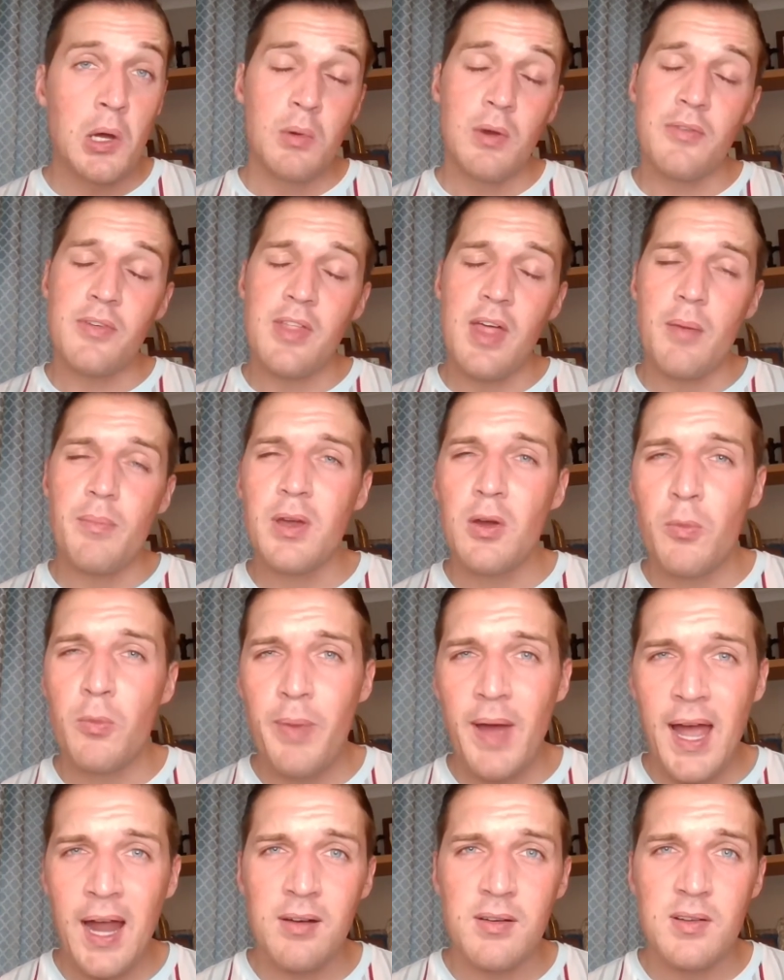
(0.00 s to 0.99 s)
Whether that be your
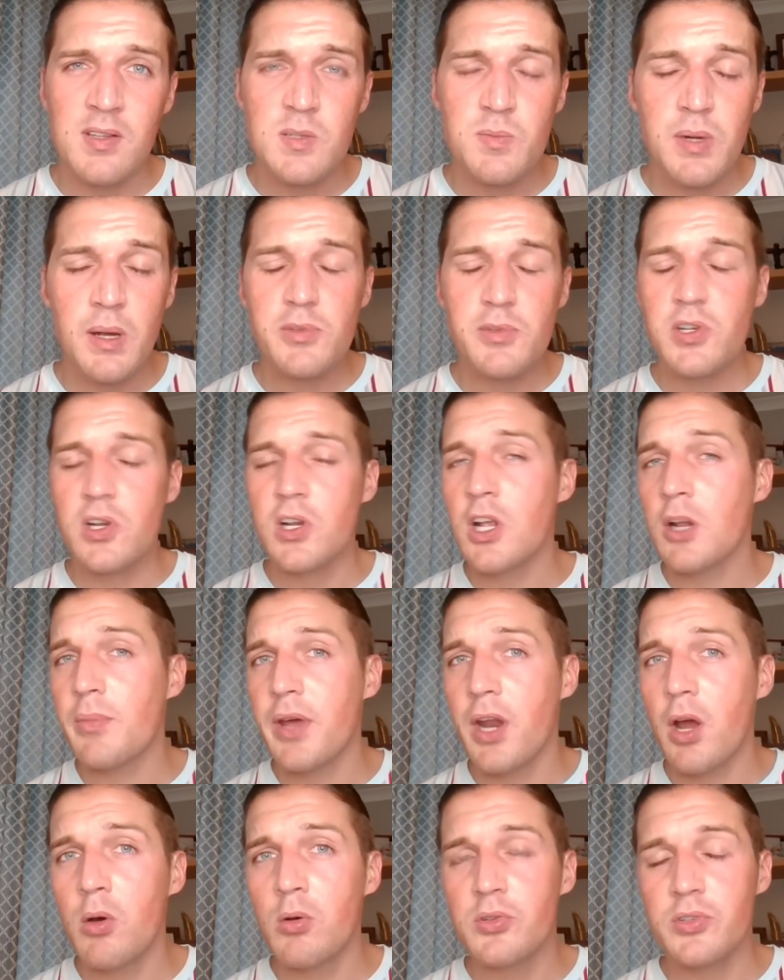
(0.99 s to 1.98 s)
parents, perhaps you're a little
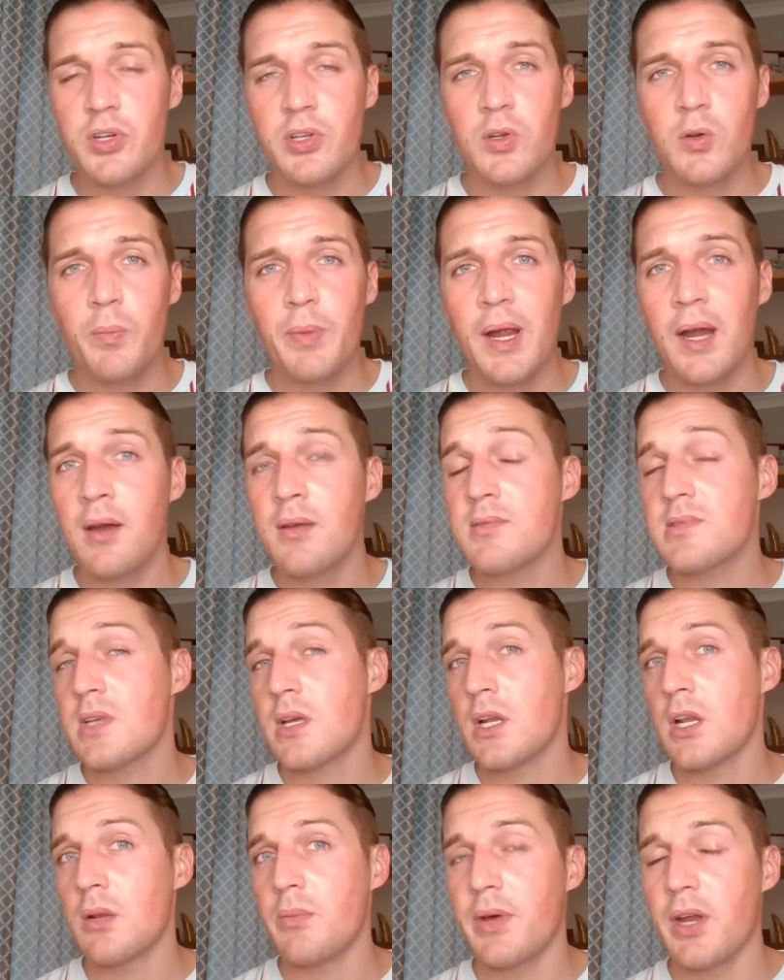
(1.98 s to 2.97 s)
bit older and your
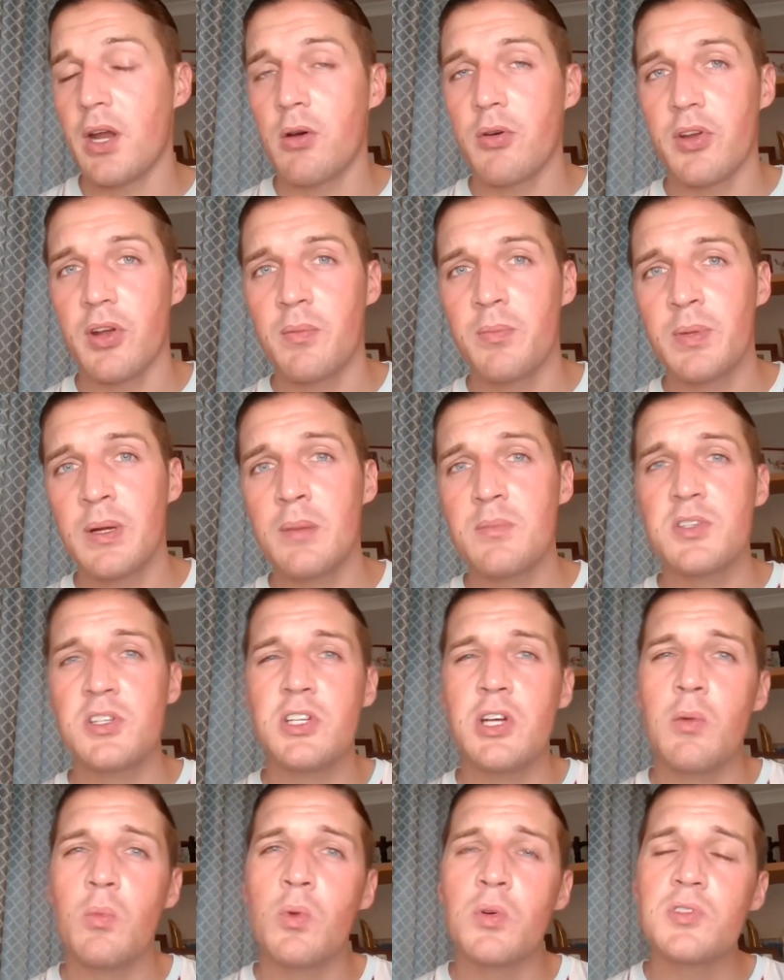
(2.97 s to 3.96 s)
parents are a little bit older, and perhaps
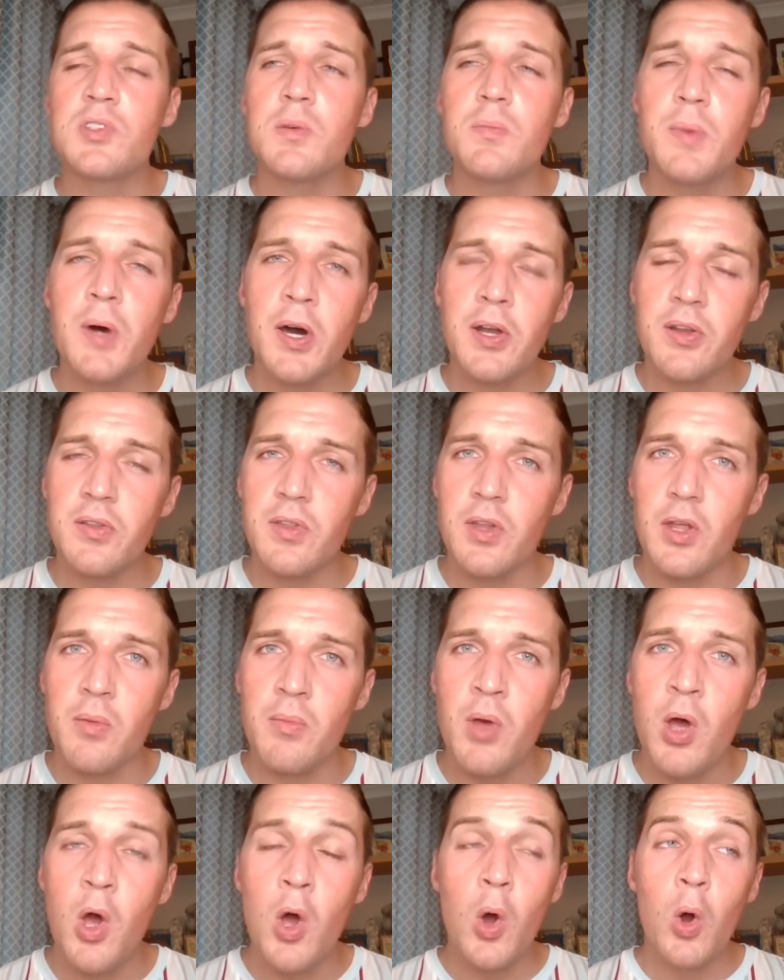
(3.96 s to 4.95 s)
you don't want to burden
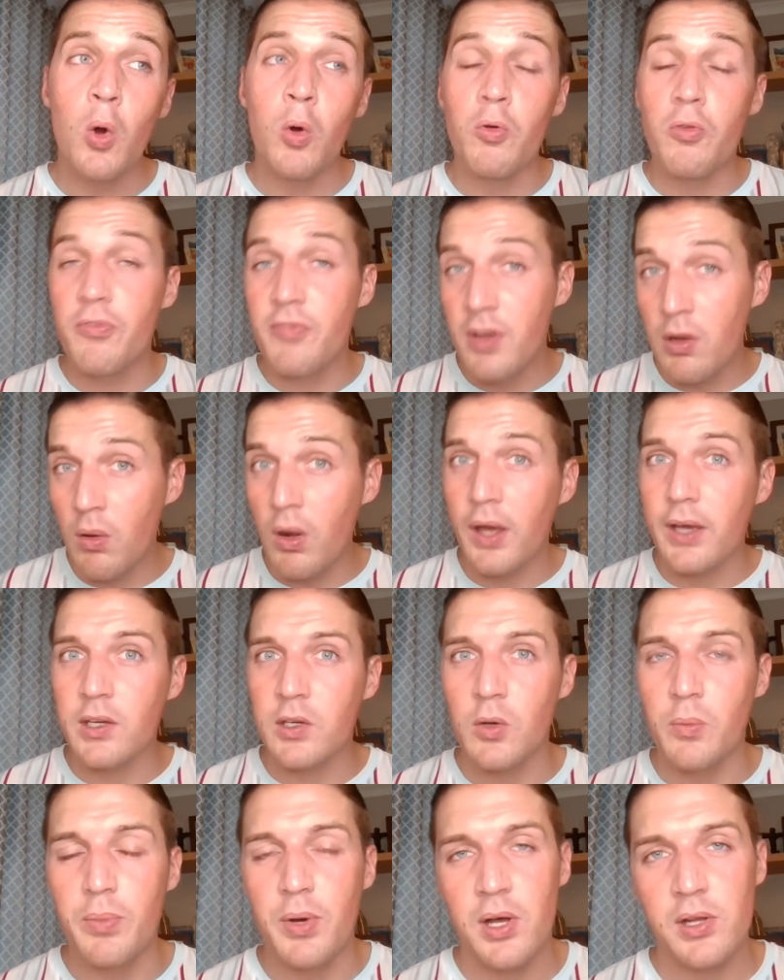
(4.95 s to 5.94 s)
them or feel
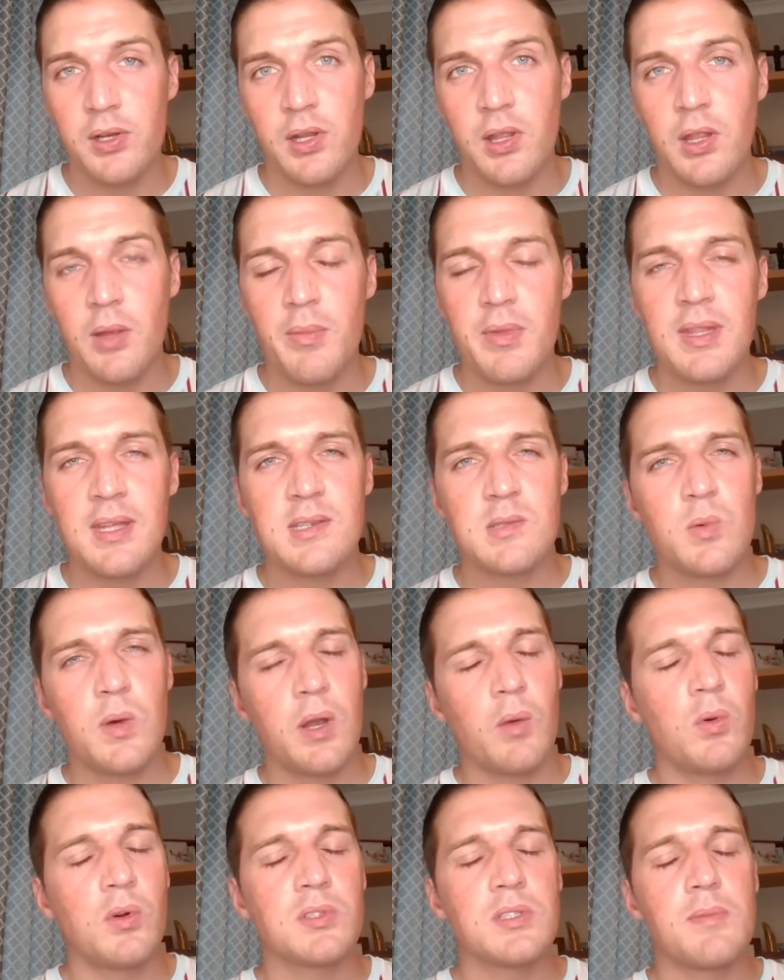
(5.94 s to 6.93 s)
like you're burdening them. And that's
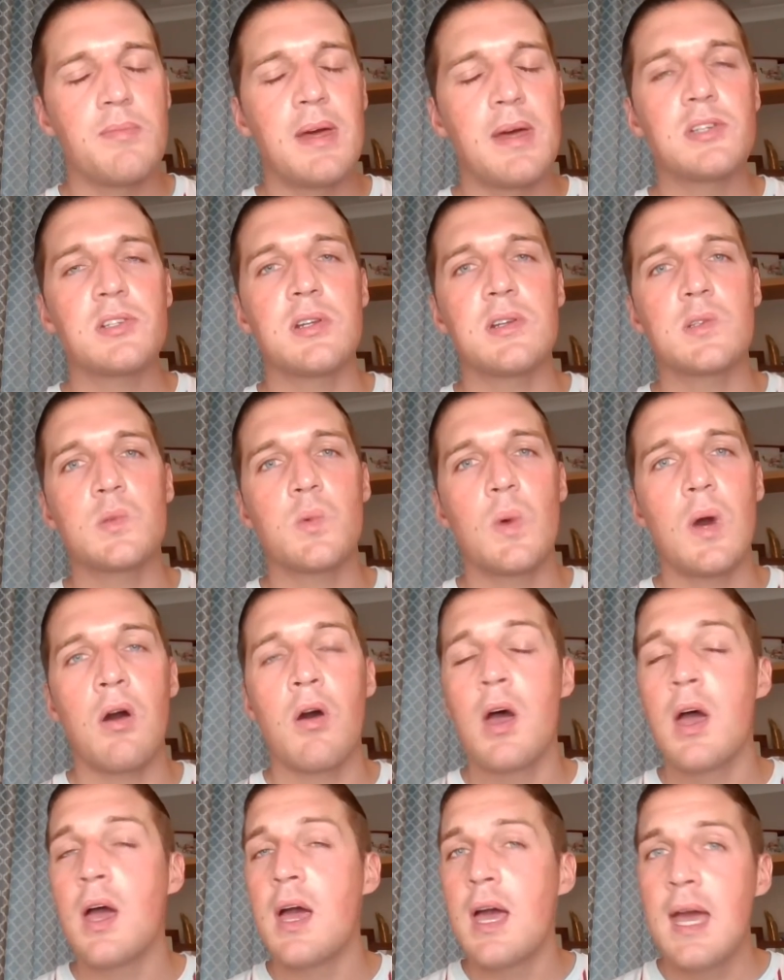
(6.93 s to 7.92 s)
what I want to mention as
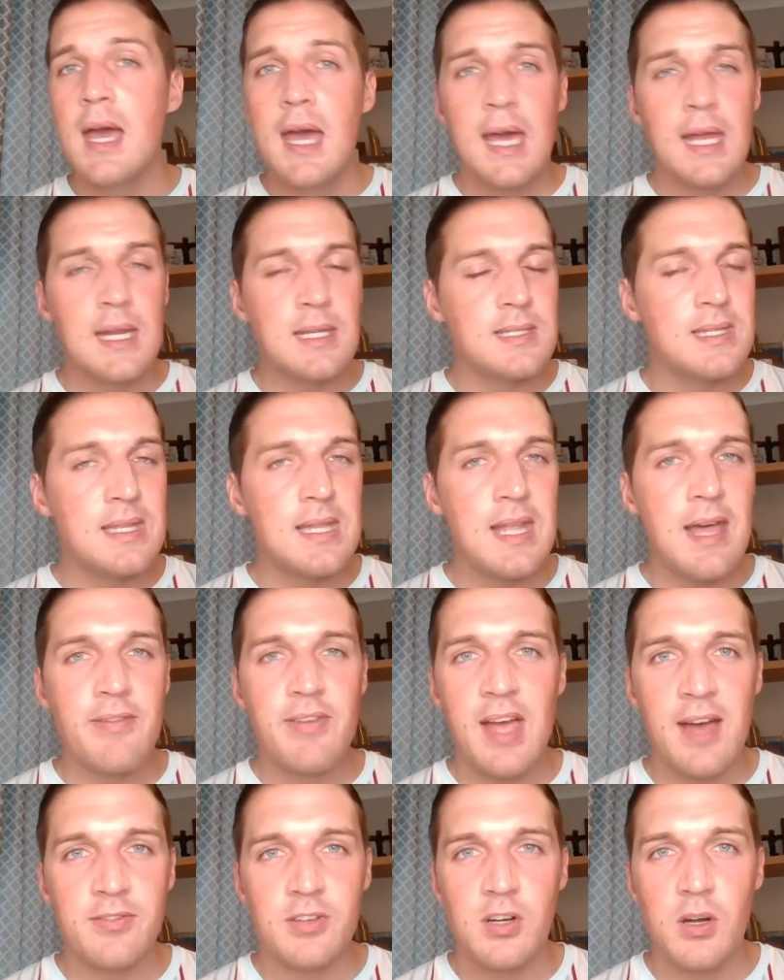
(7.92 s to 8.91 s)
well. It is
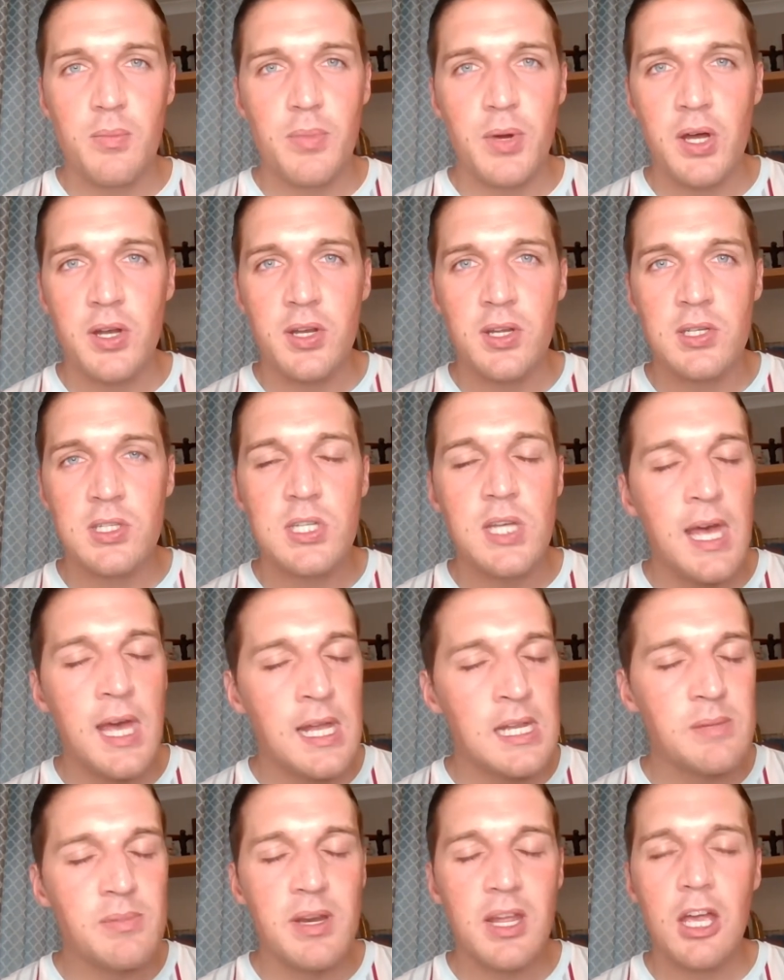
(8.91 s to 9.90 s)
never ever a burden to
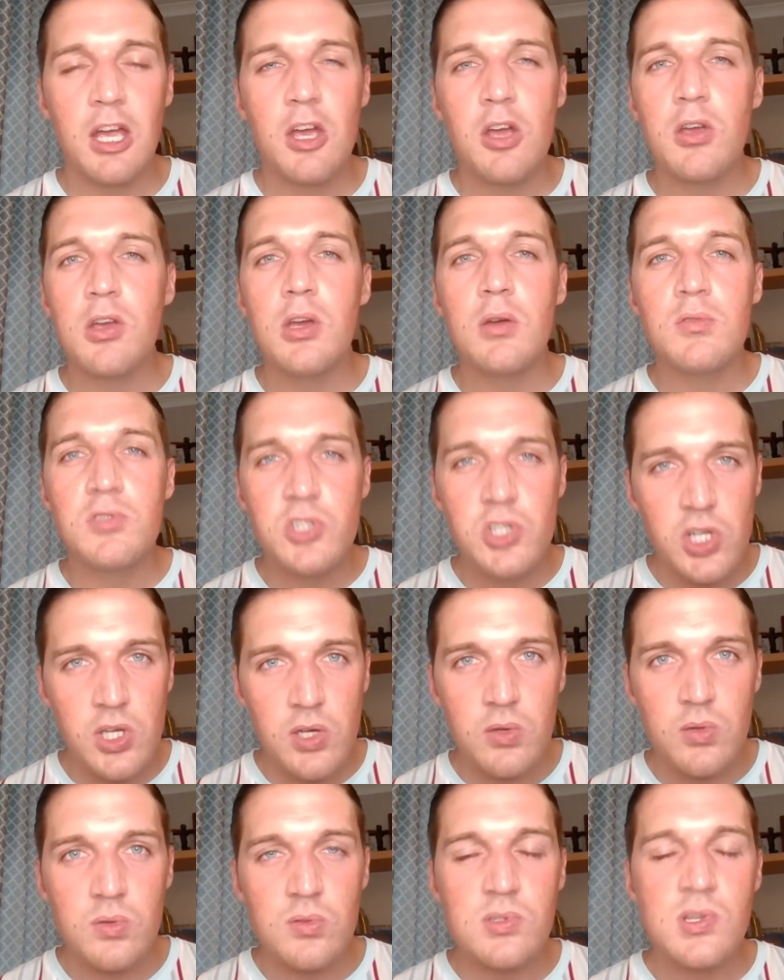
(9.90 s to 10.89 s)
anybody who you
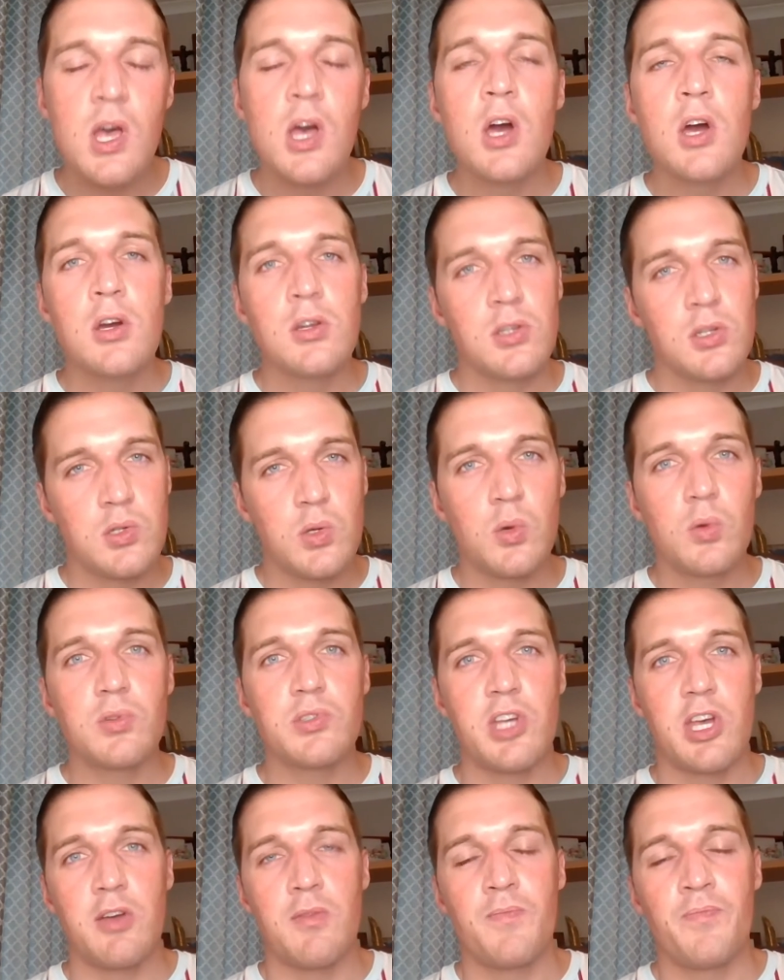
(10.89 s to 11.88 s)
choose to
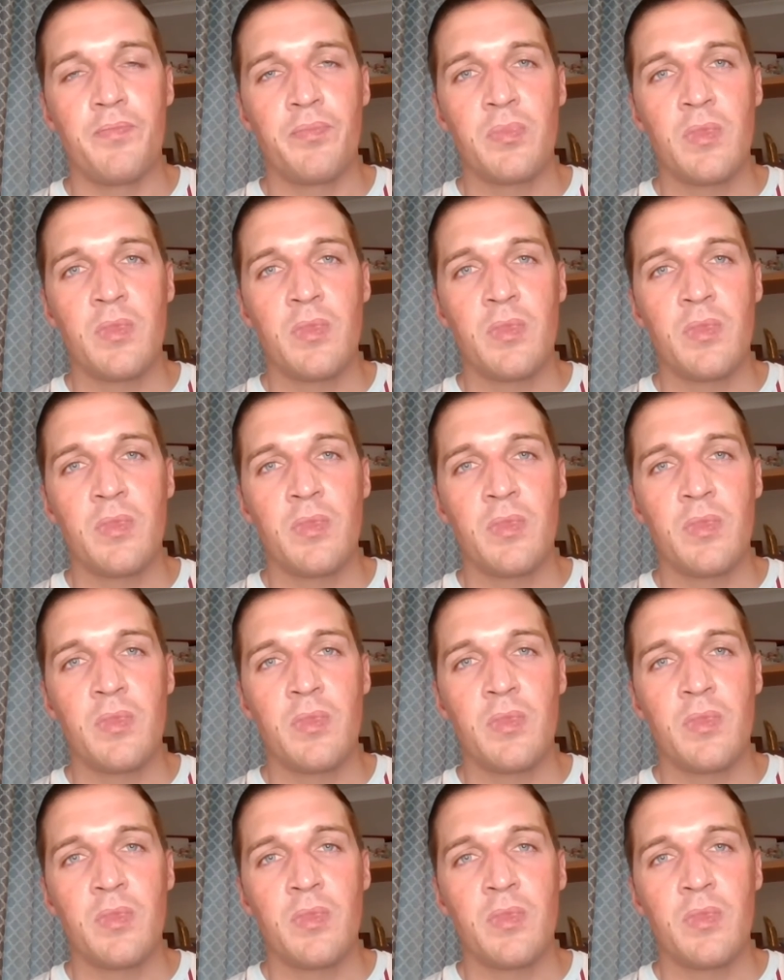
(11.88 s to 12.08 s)
talk to.